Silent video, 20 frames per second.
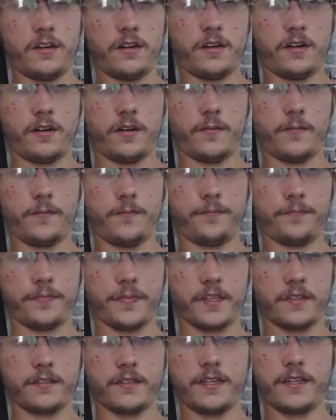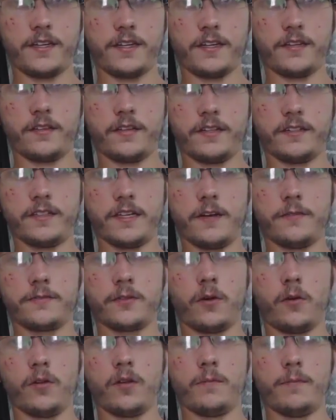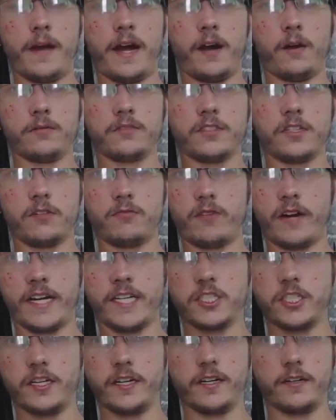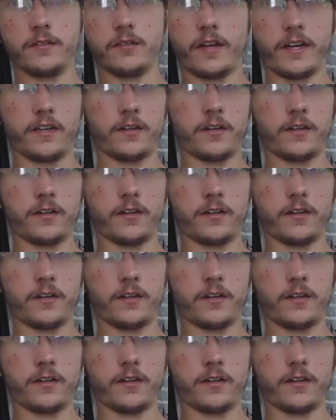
Um, the the death toll amounts are ranging,